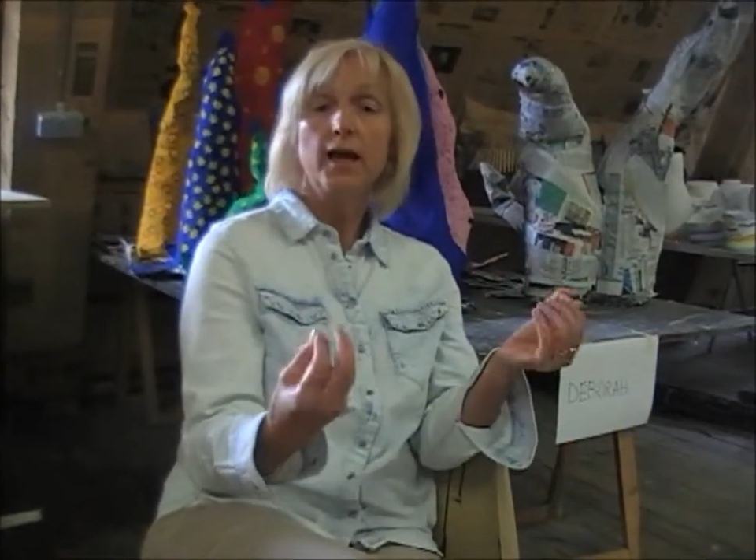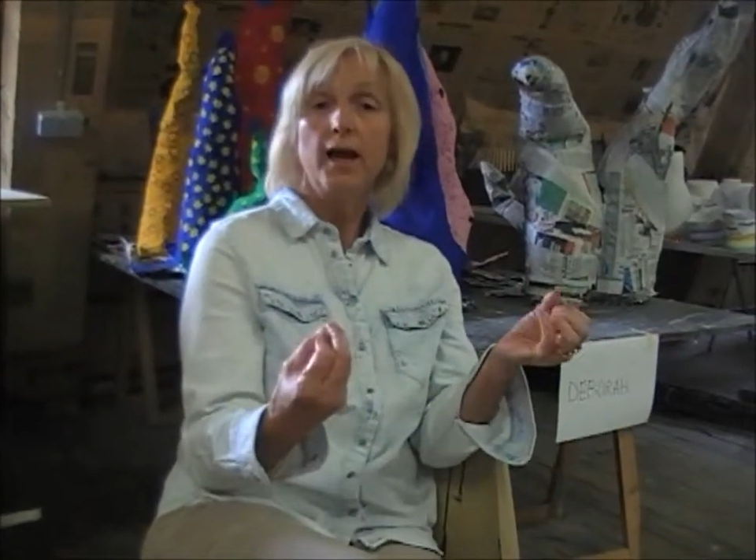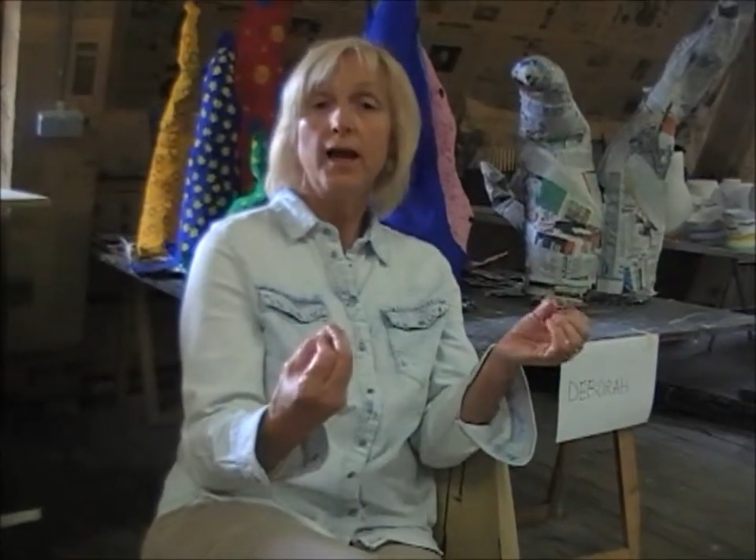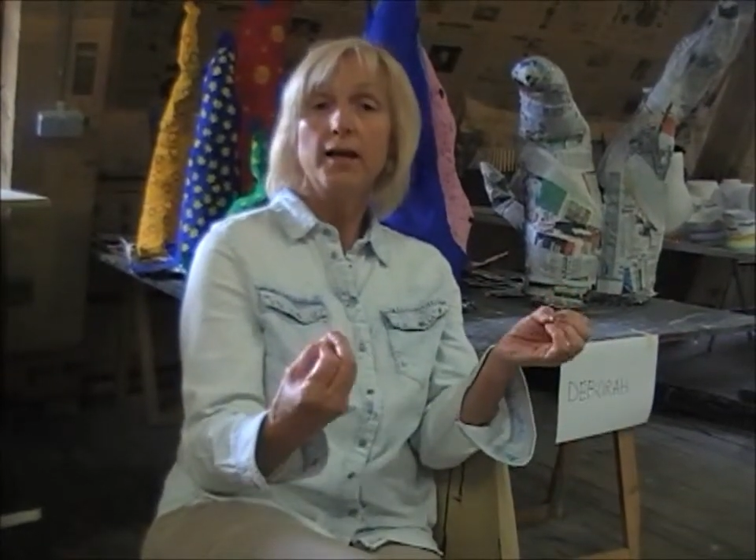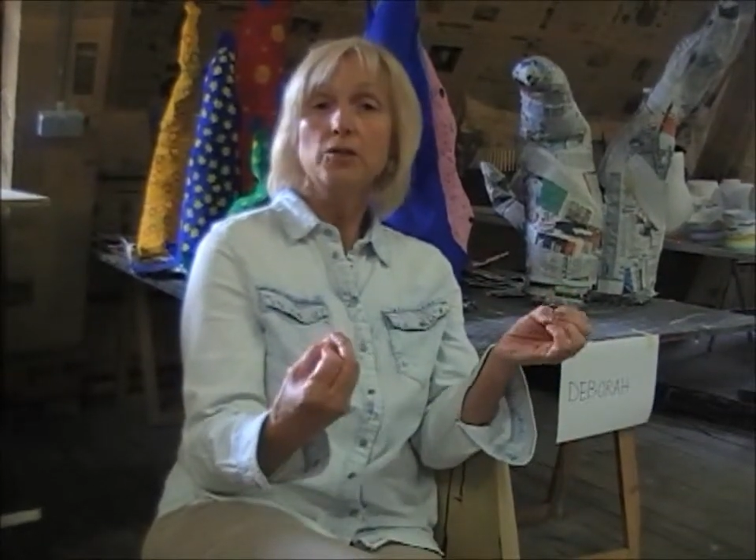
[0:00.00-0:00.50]

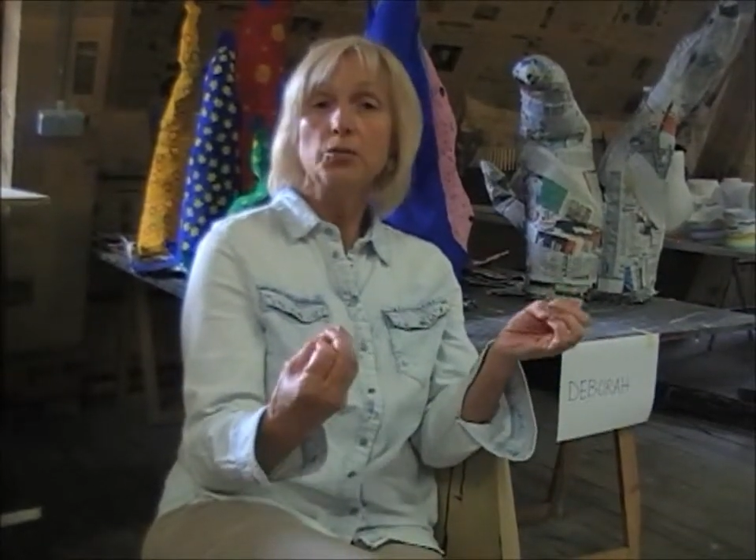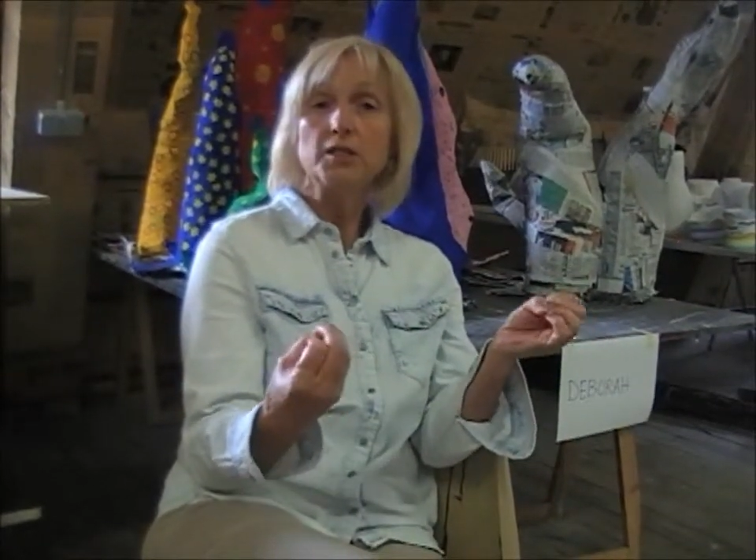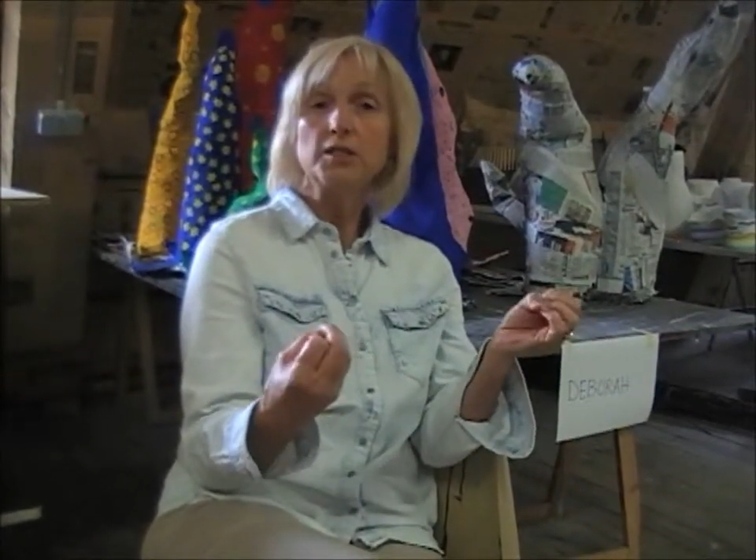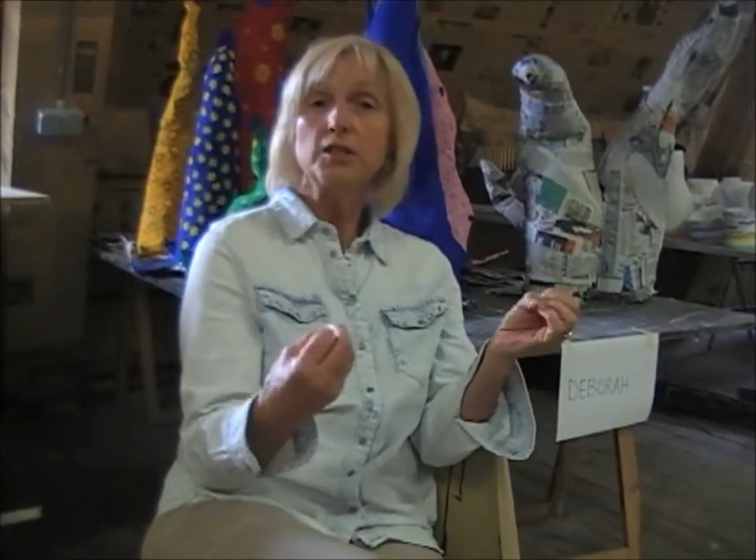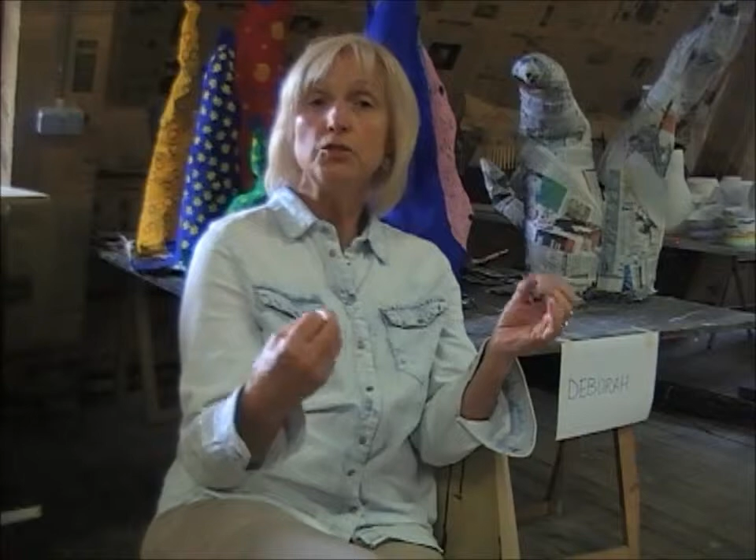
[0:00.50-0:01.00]
and we
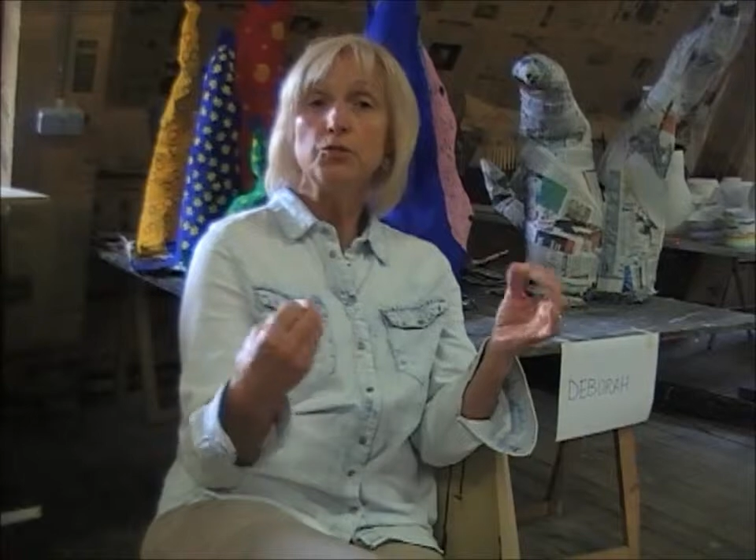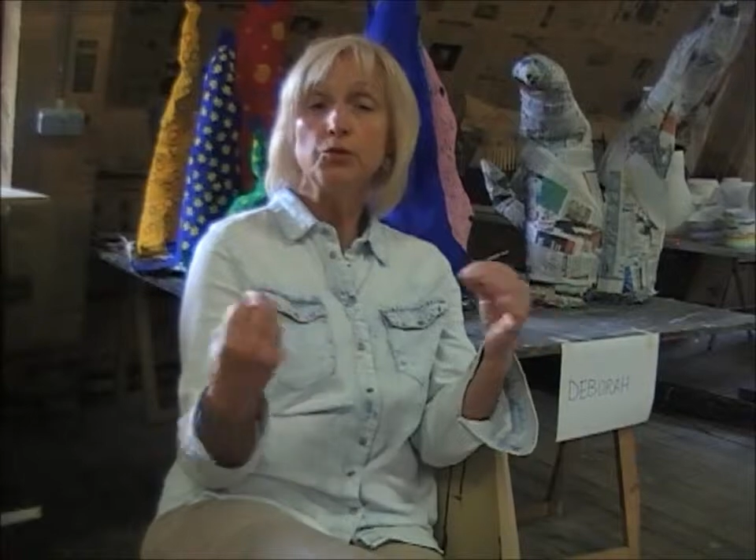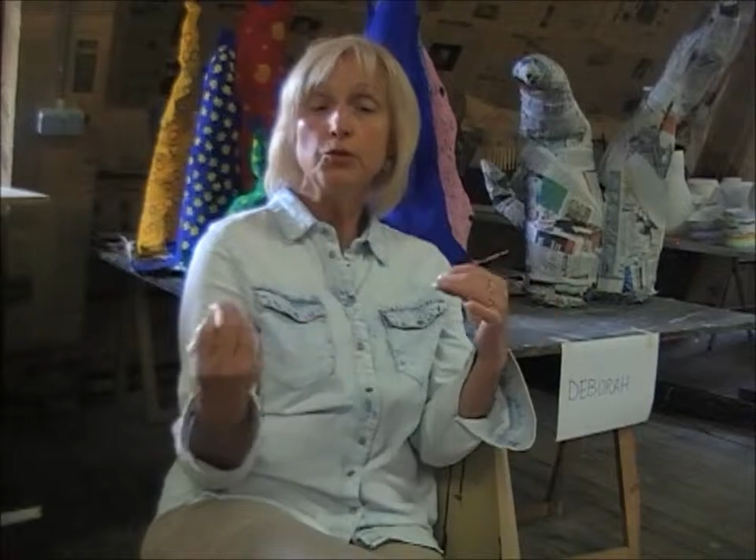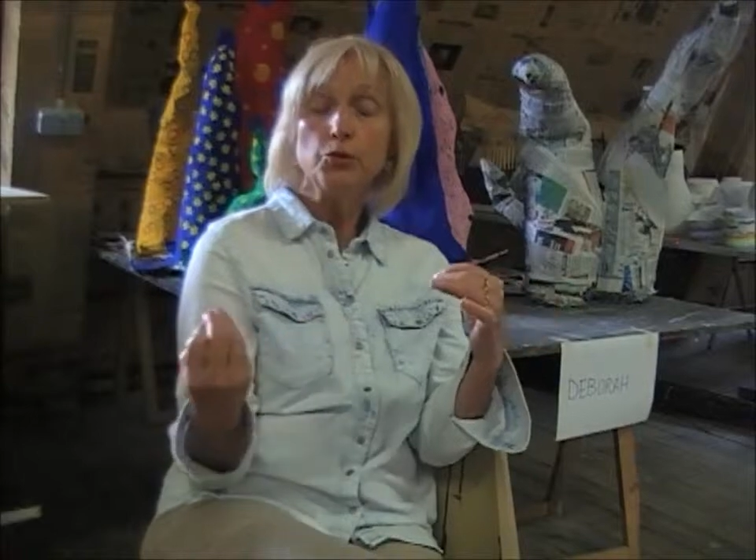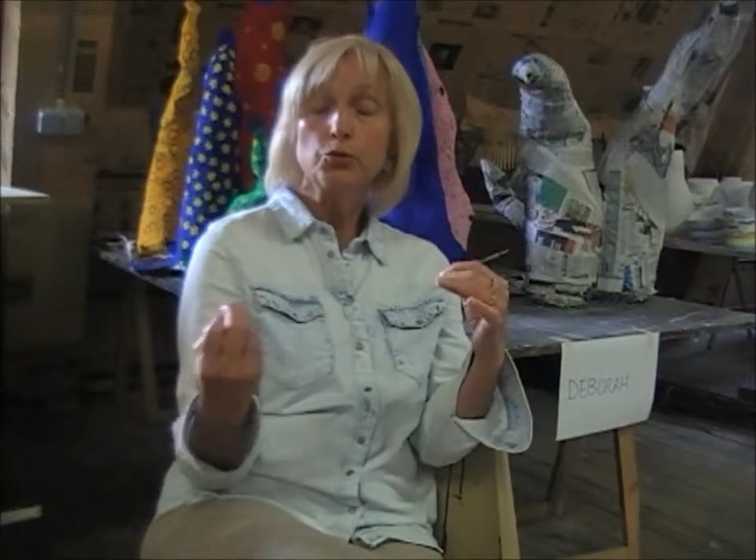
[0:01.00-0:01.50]
see the
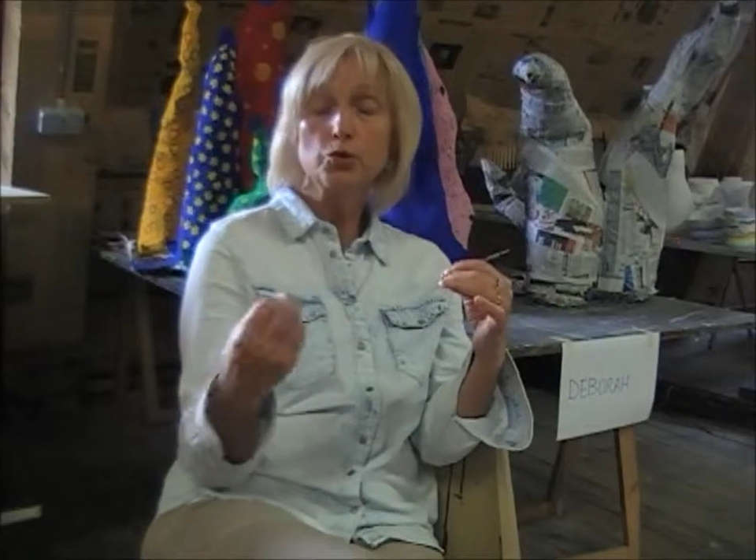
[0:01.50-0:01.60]
view.